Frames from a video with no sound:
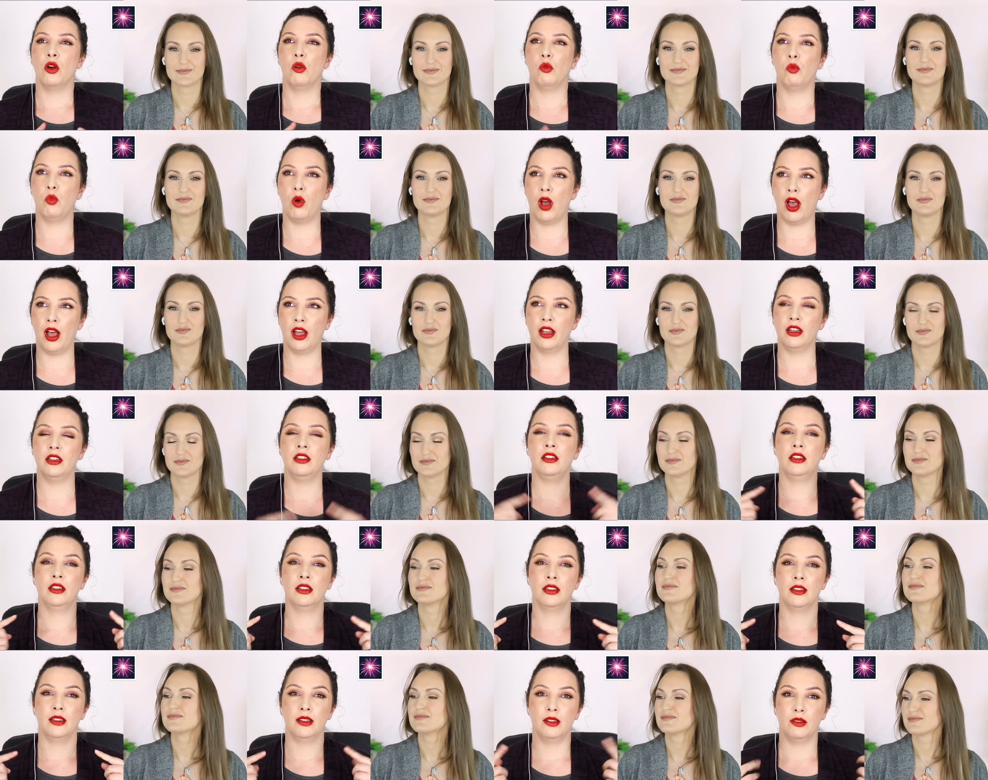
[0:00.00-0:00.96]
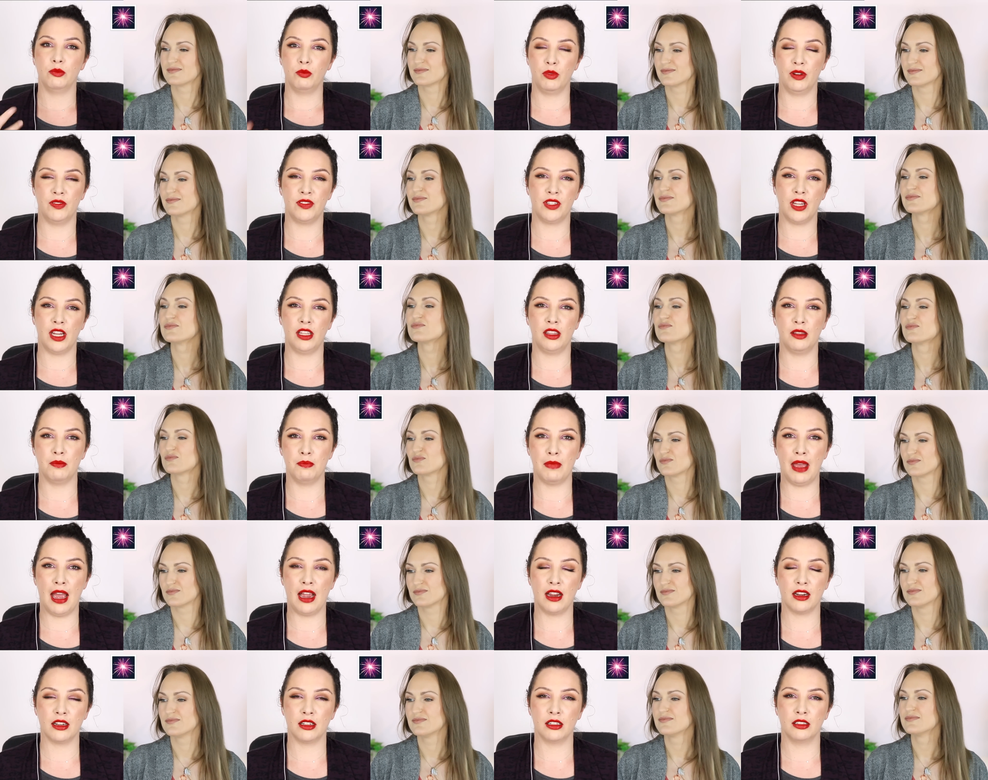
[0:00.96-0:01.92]
Speaker 1: One, we've seen the
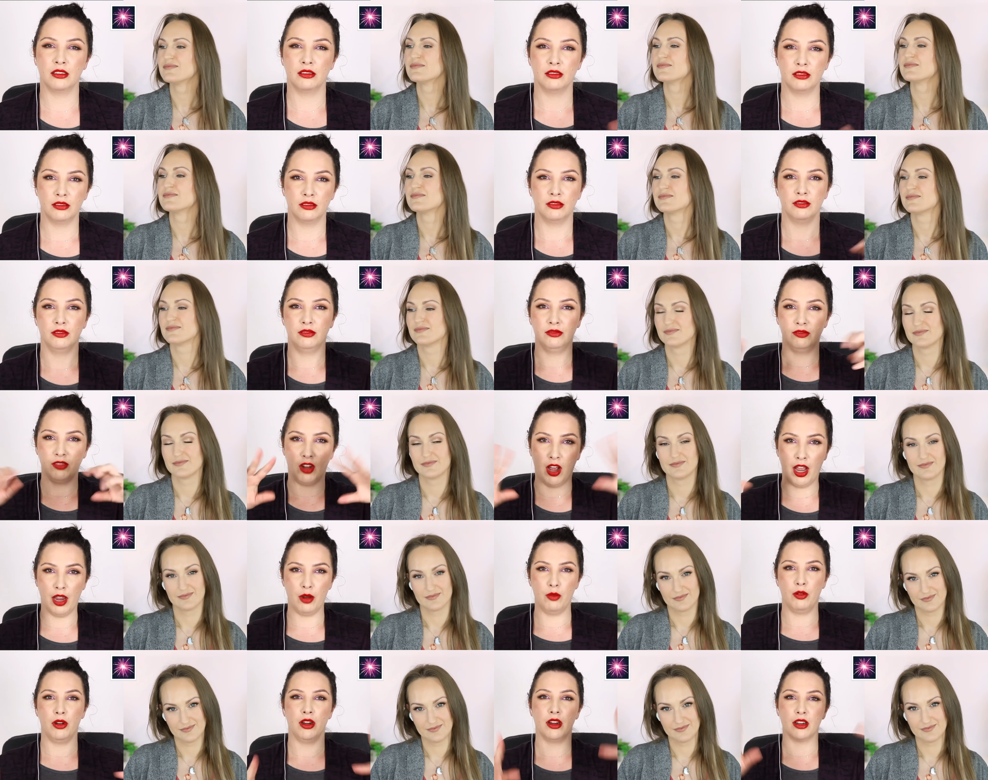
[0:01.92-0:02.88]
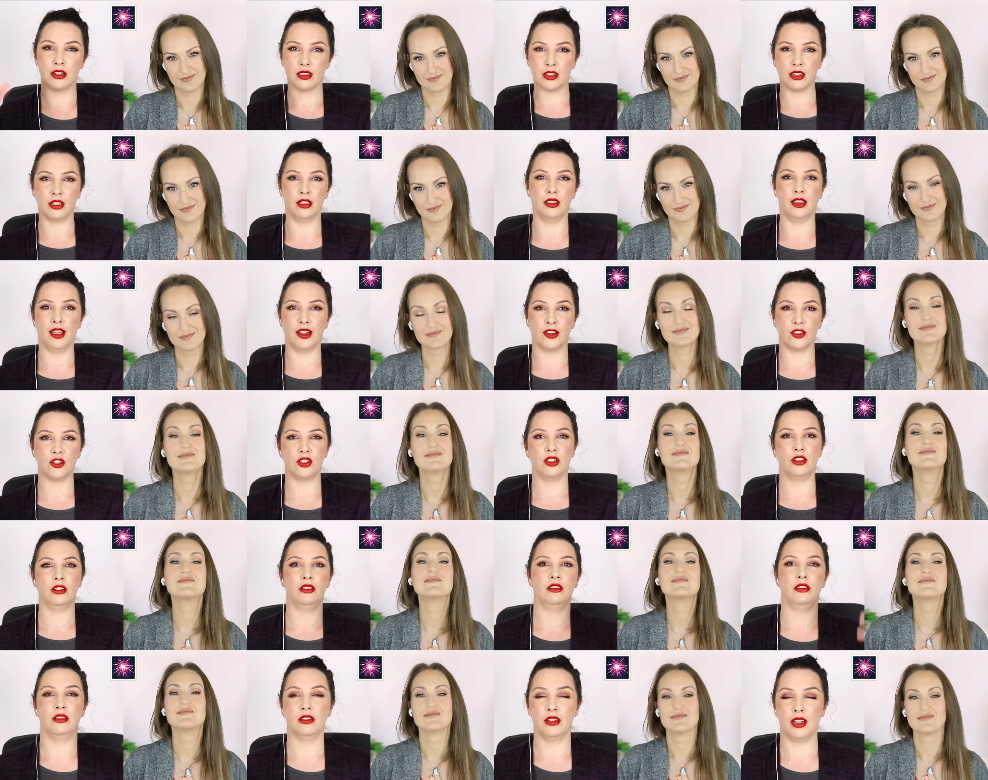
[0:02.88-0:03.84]
Mac fireworks
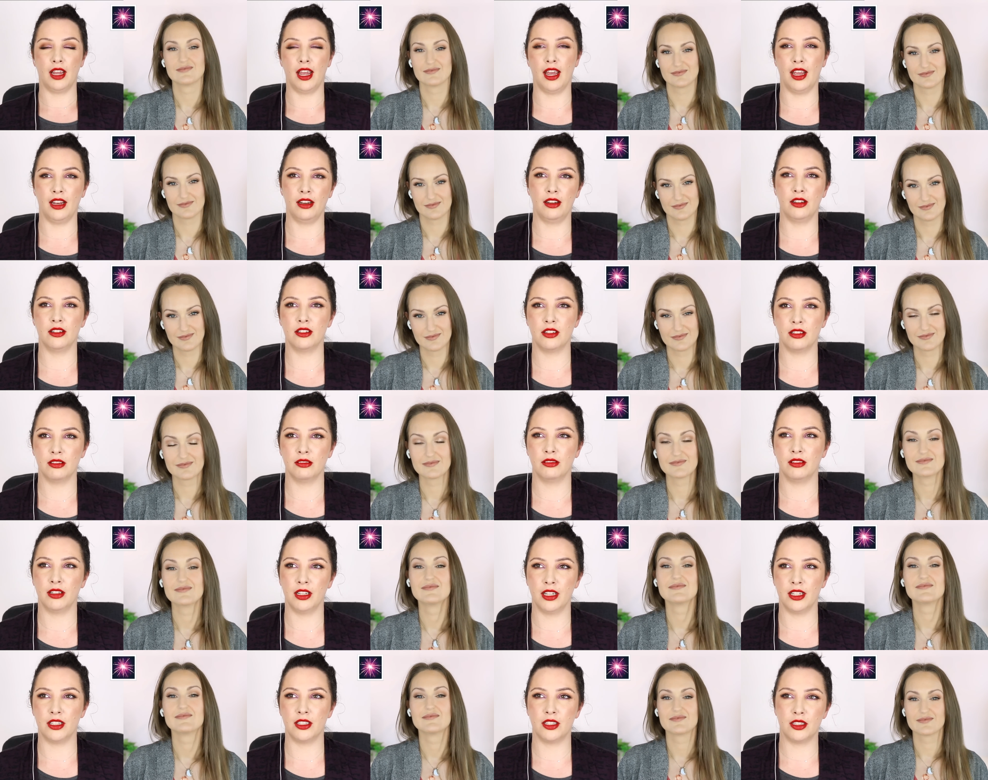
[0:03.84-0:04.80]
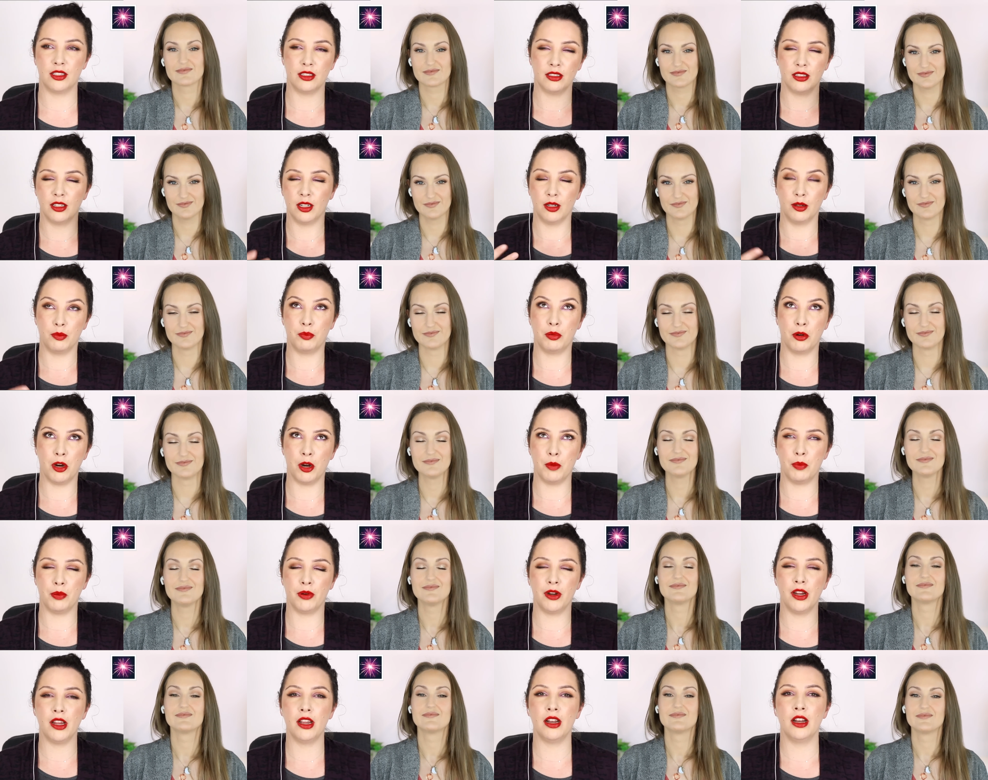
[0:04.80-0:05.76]
collection and it's mm-hmm.
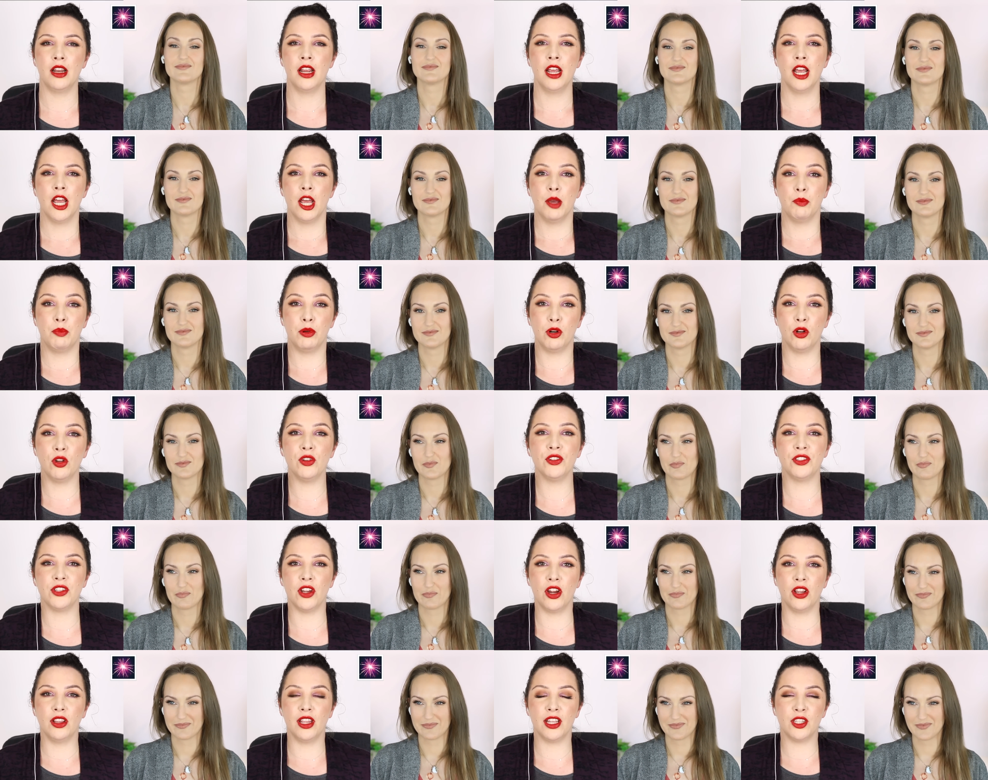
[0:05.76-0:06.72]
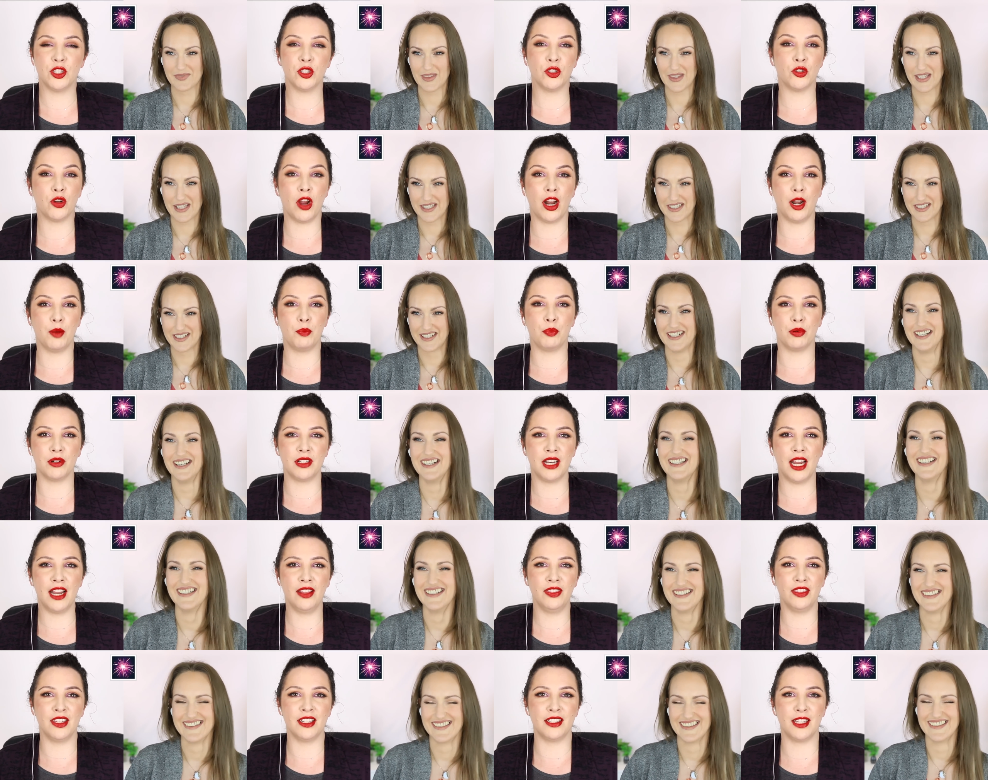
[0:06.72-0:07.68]
appropriate. But also, let's try to
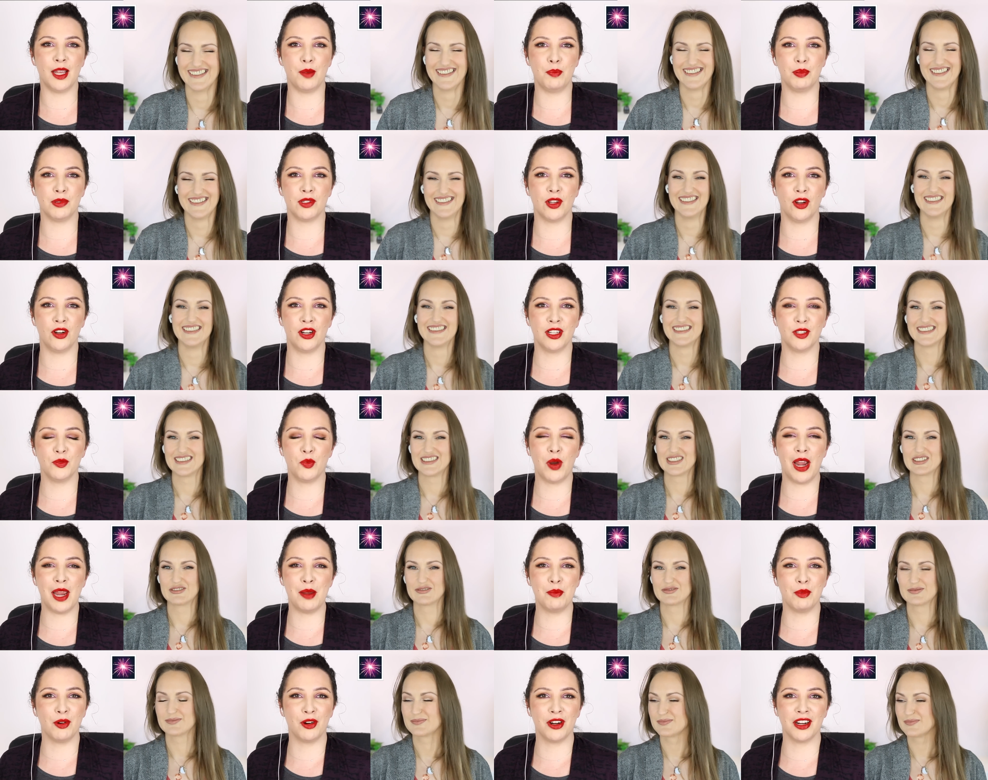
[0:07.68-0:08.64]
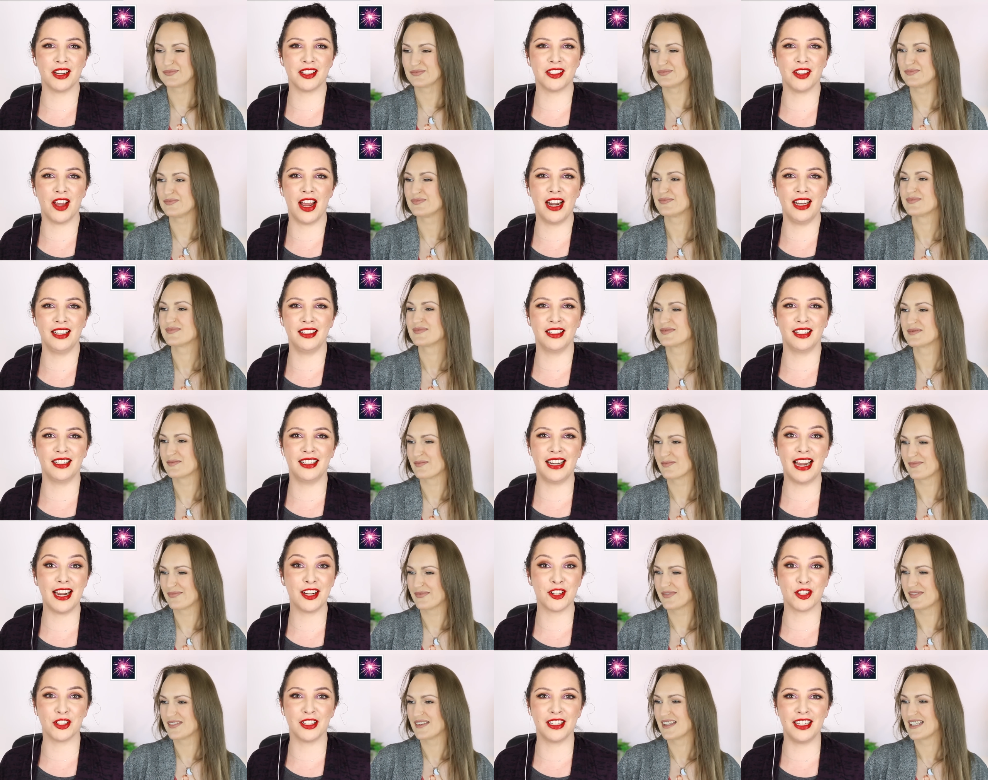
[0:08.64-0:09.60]
pretend this episode is way more exciting than it
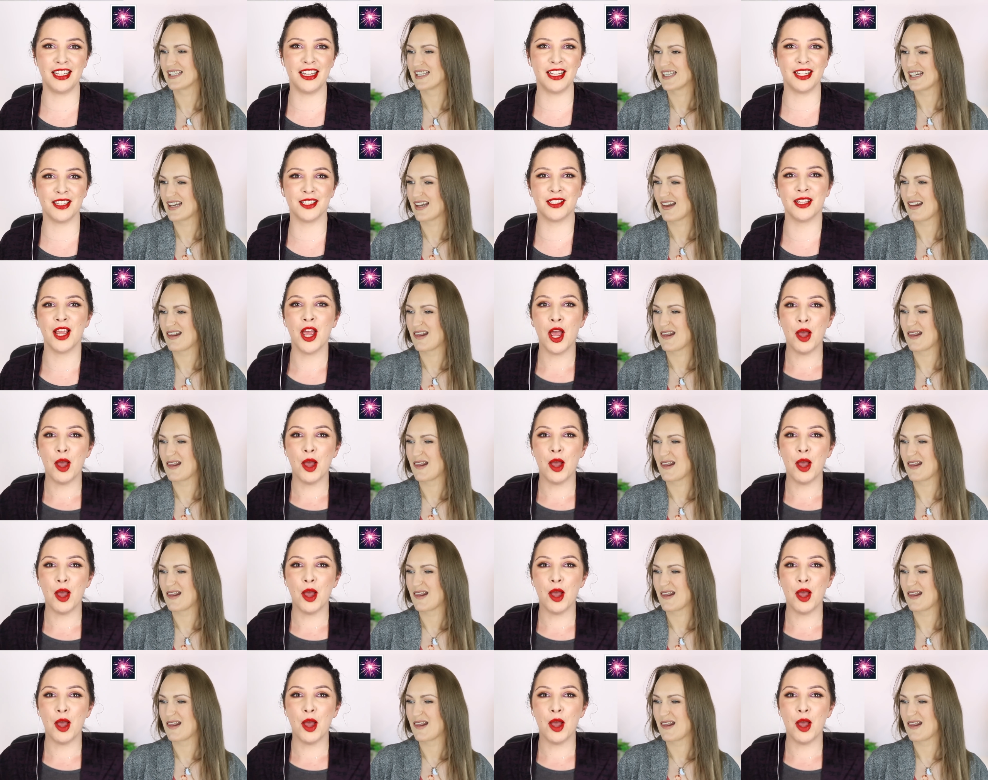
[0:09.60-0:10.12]
actually is